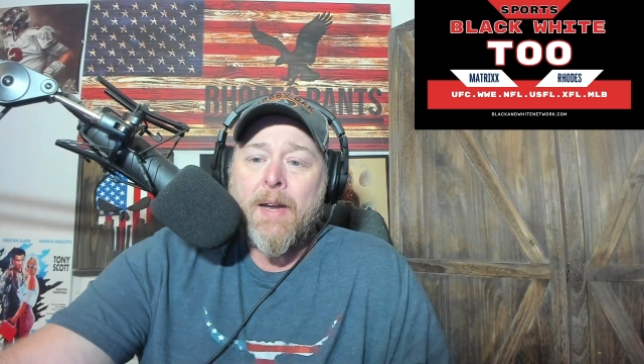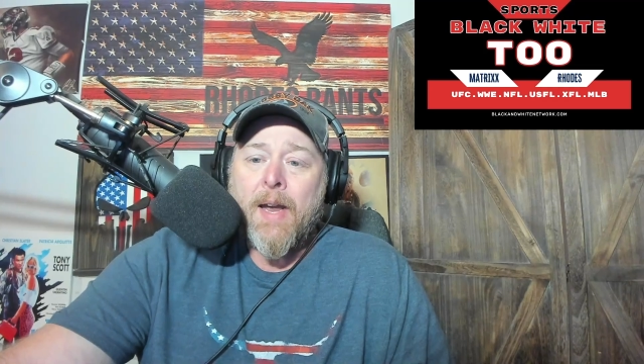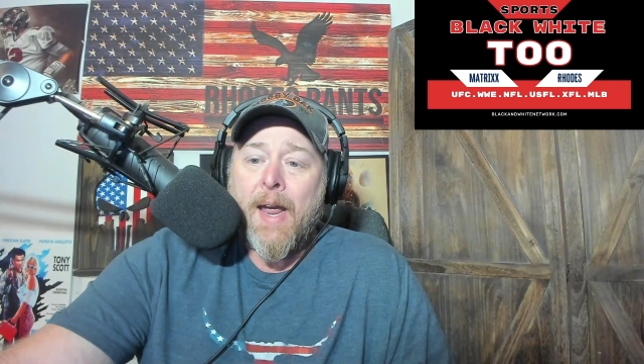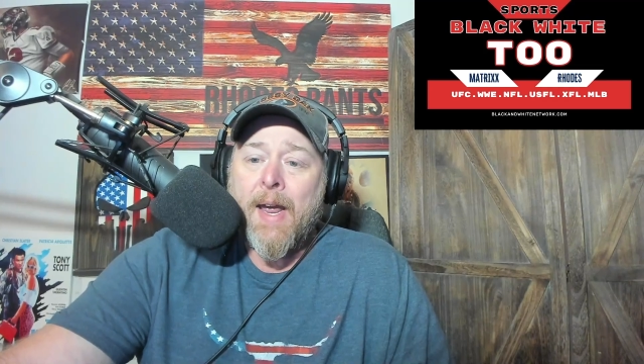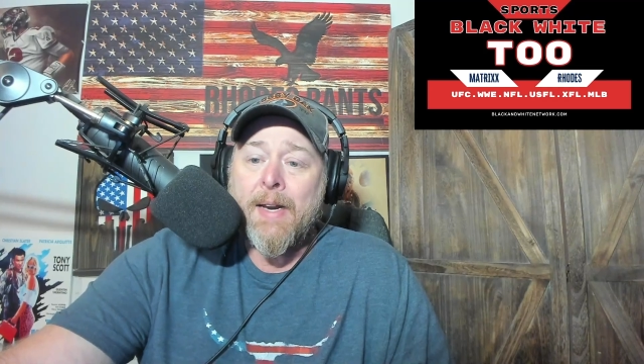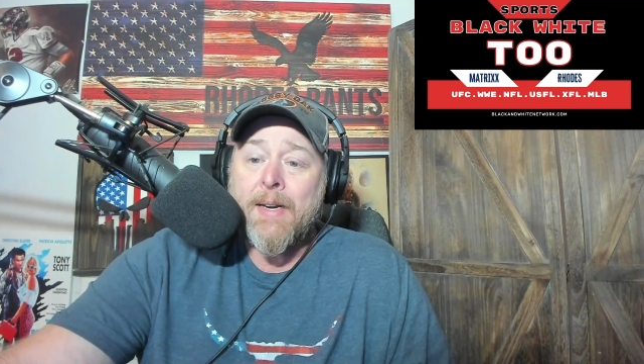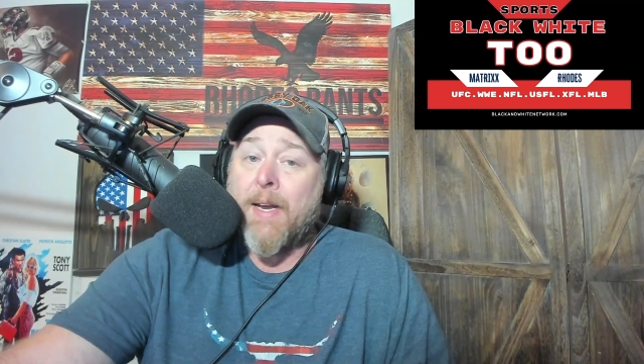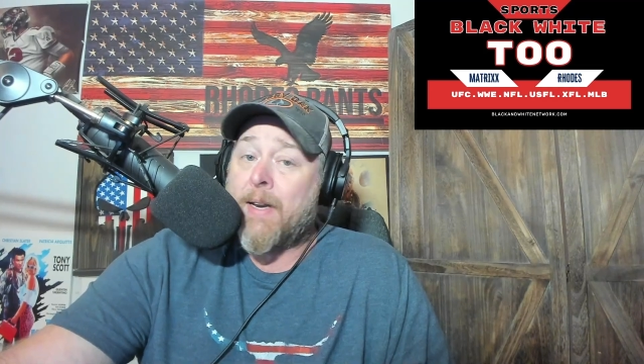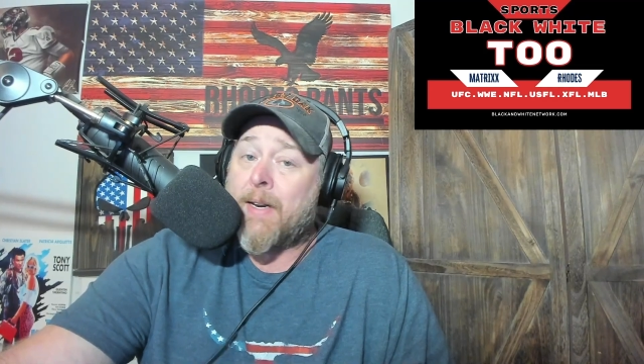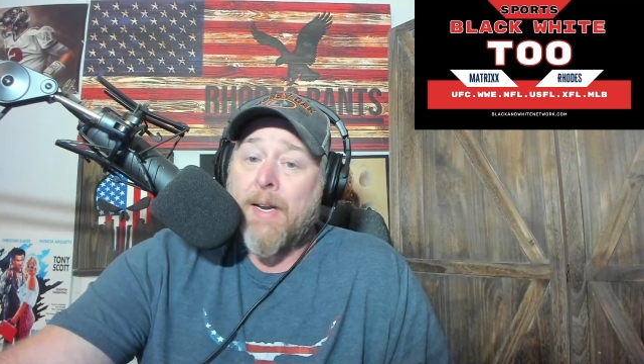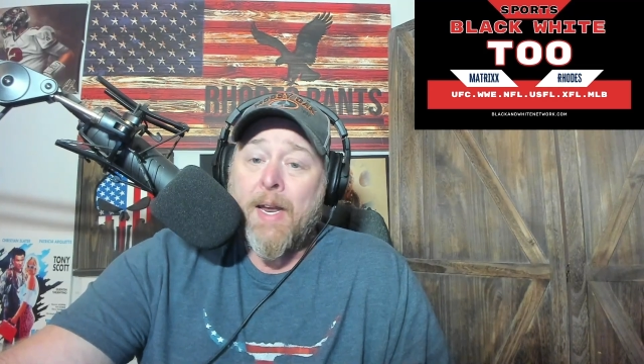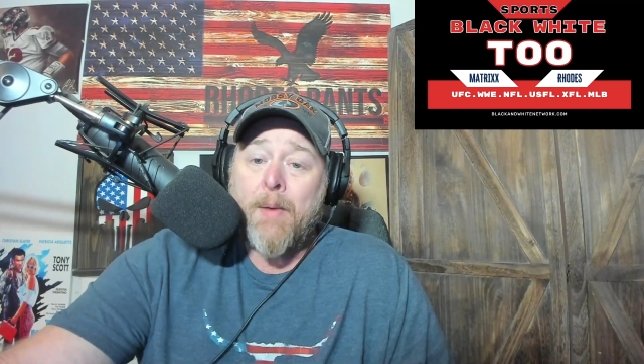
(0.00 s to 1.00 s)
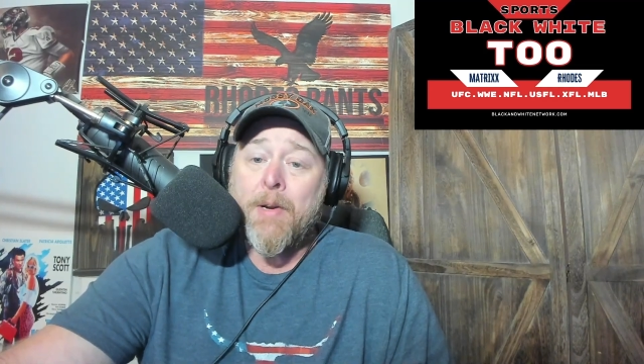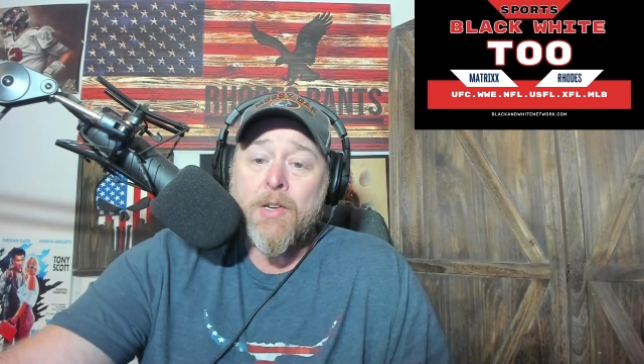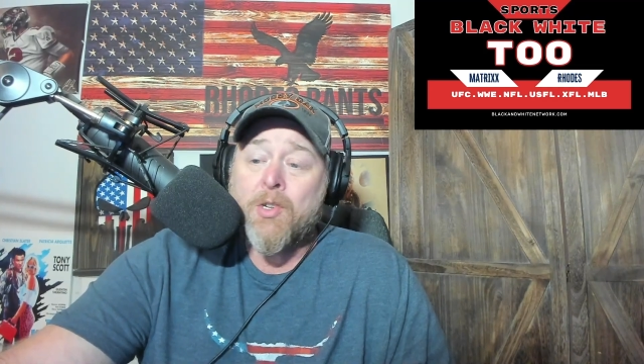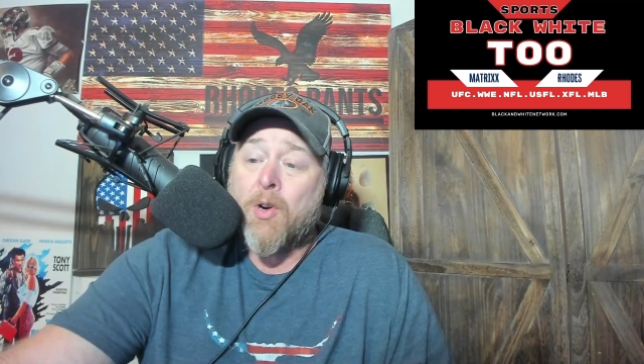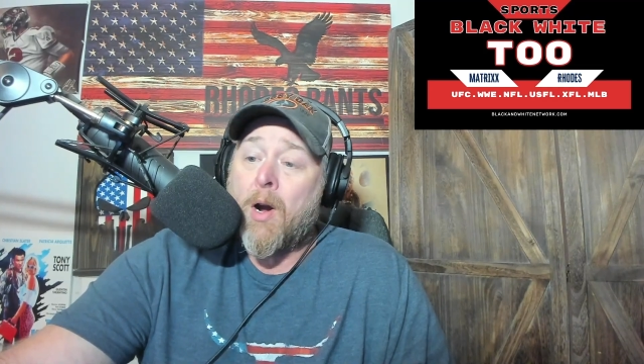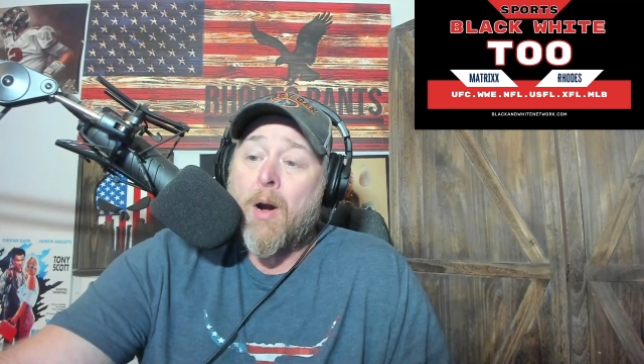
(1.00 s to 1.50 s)
and him and
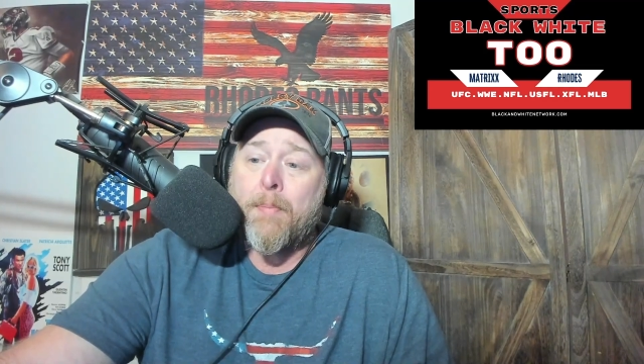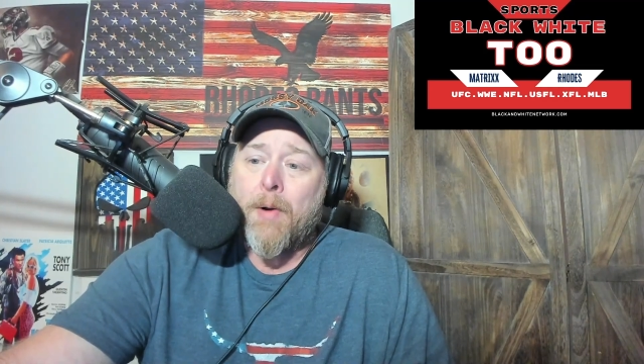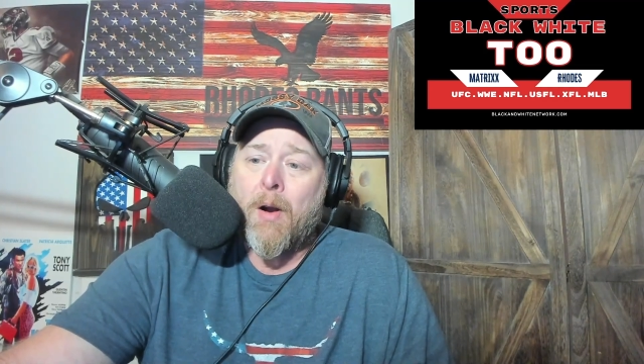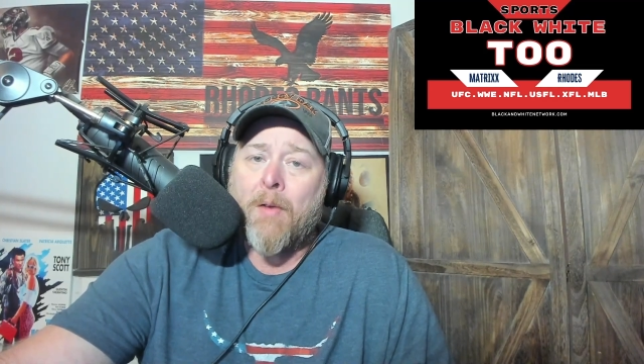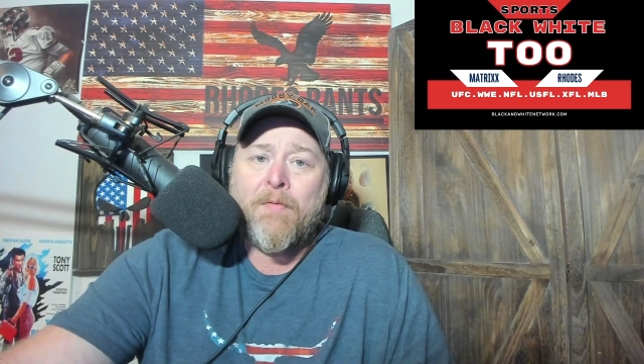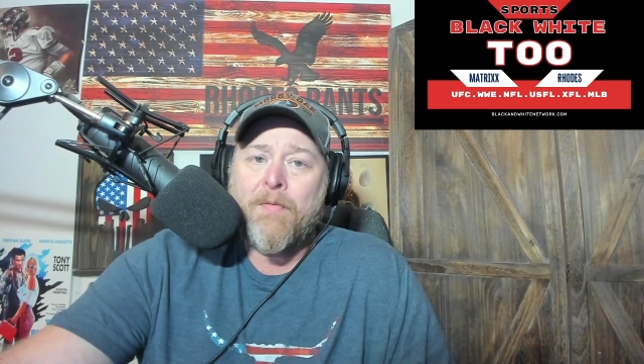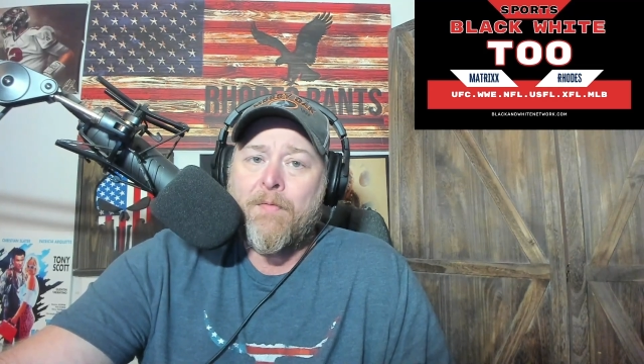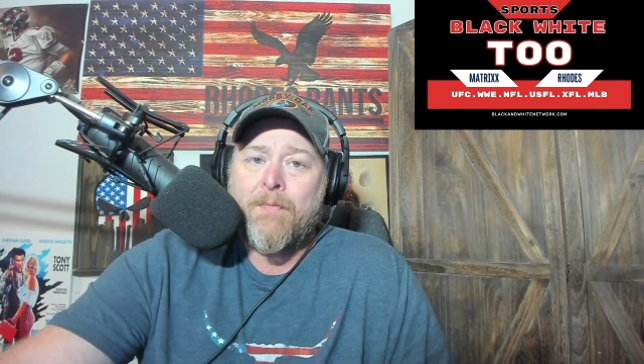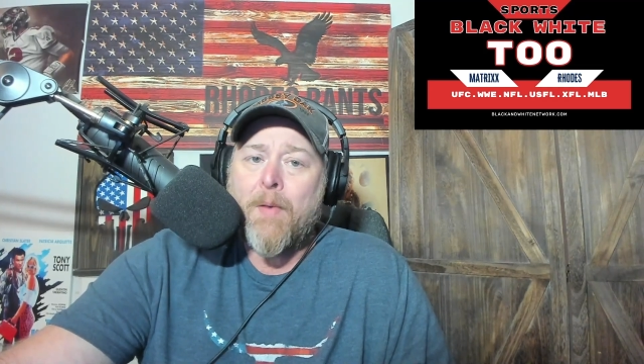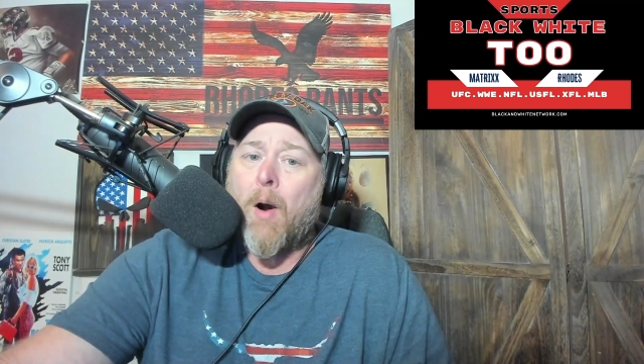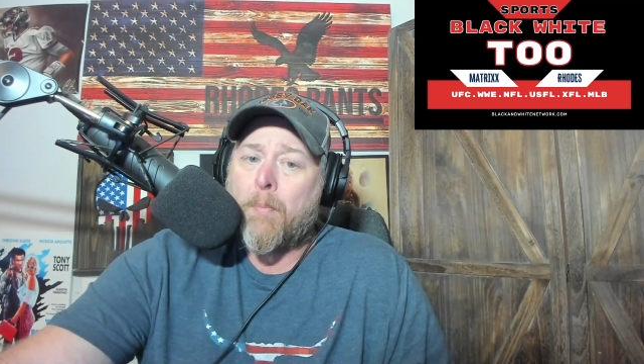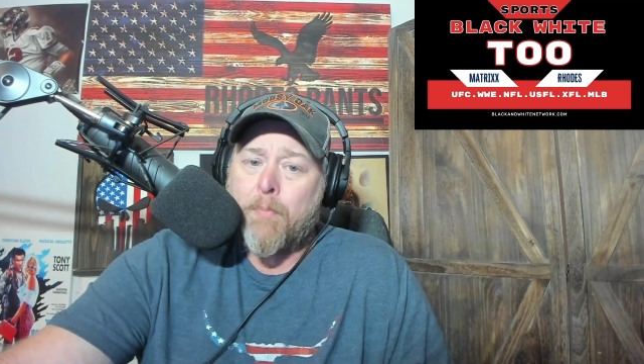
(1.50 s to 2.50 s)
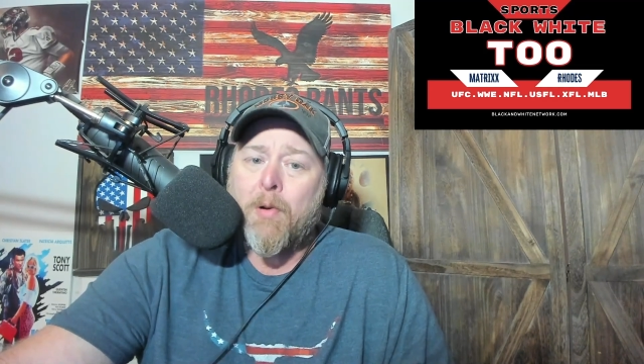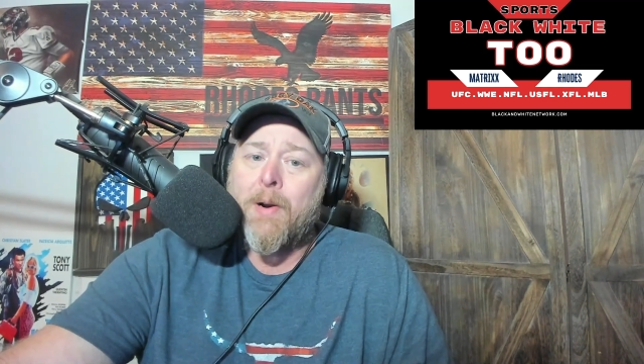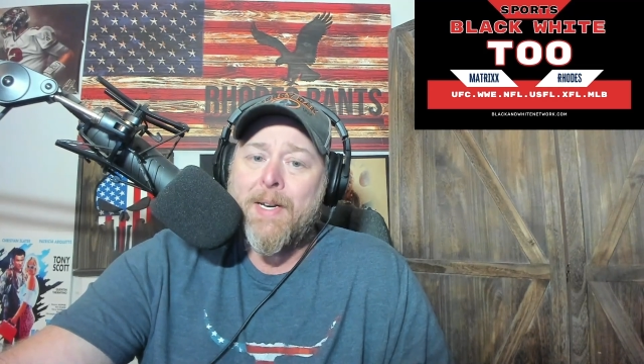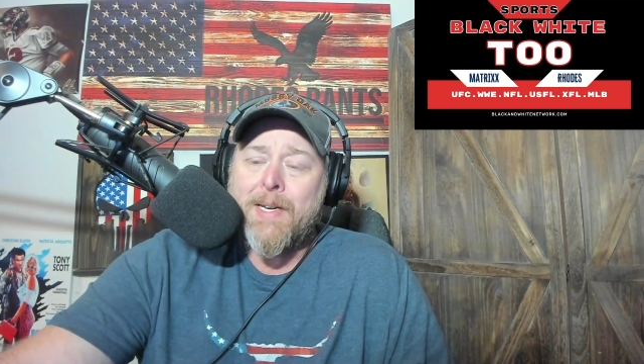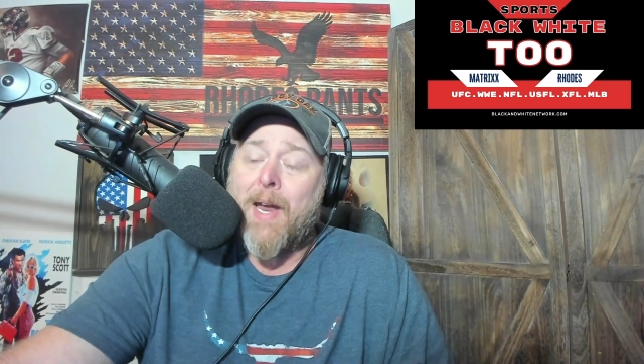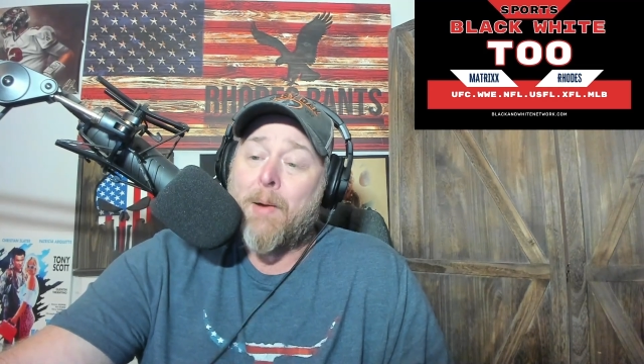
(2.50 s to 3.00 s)
Trump are are
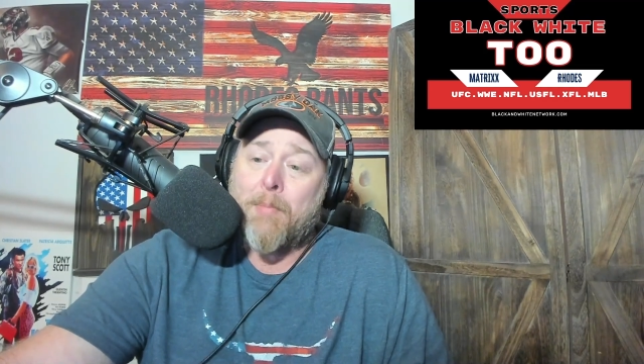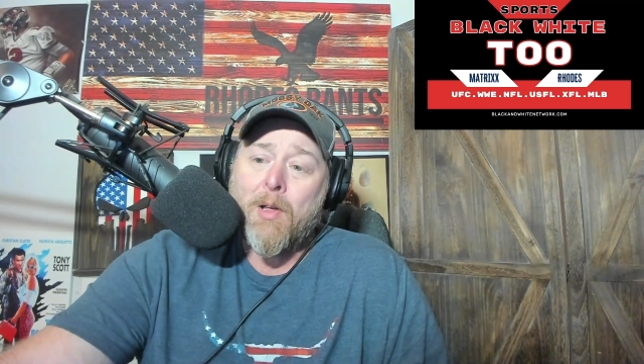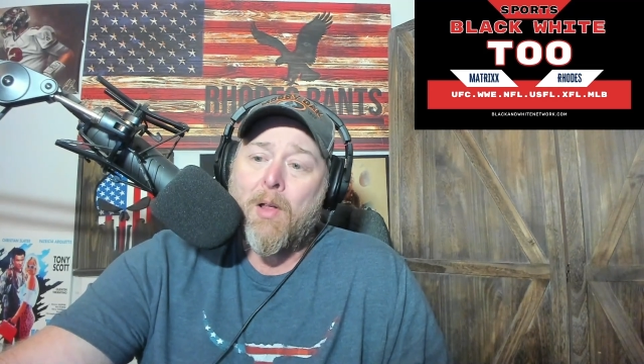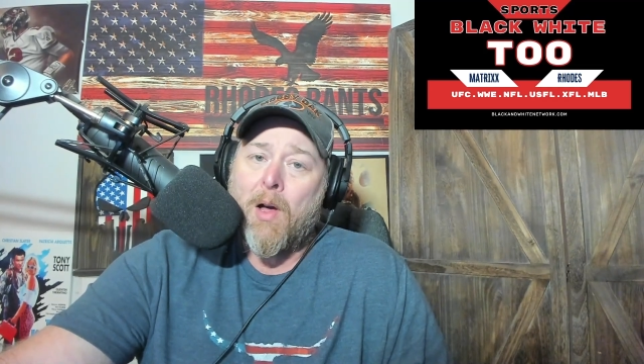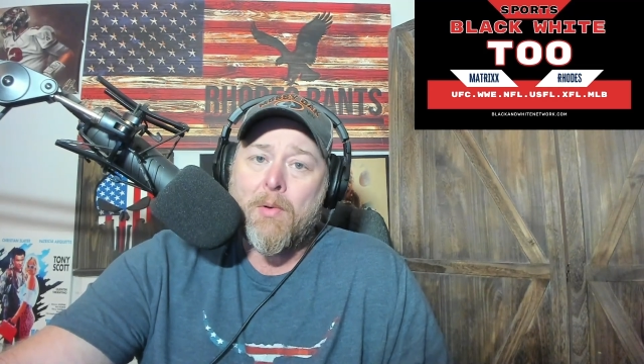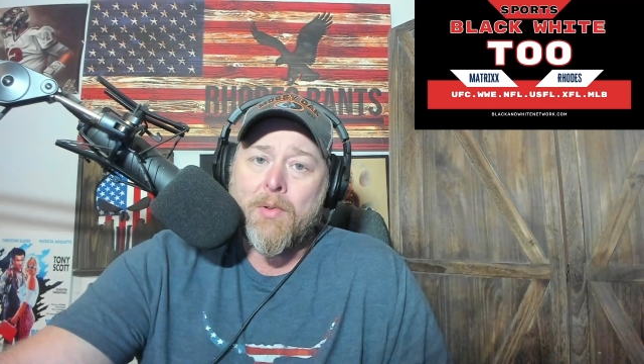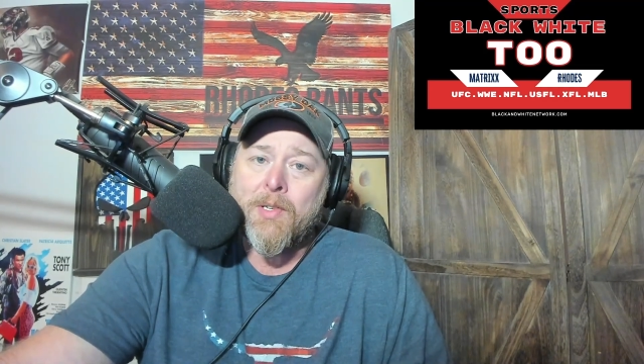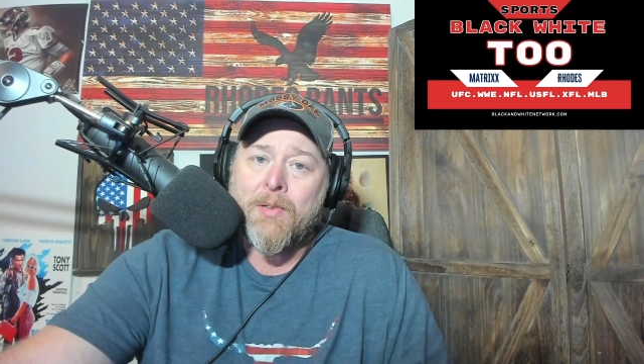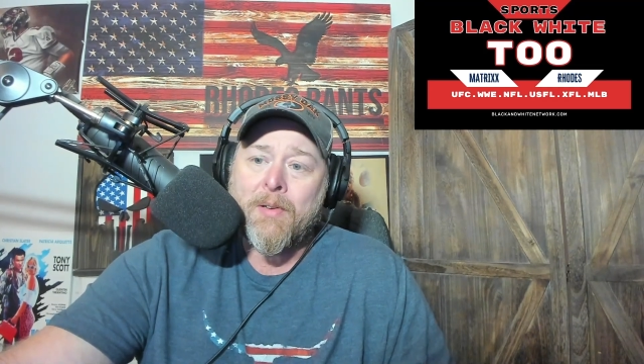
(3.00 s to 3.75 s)
pretty damn close.